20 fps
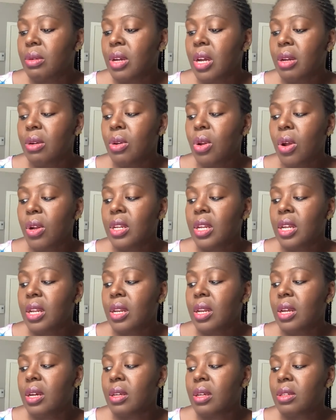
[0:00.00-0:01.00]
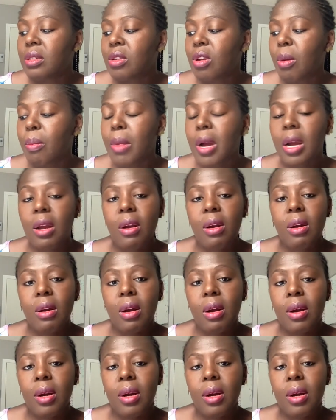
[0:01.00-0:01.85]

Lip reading: and not in their stomach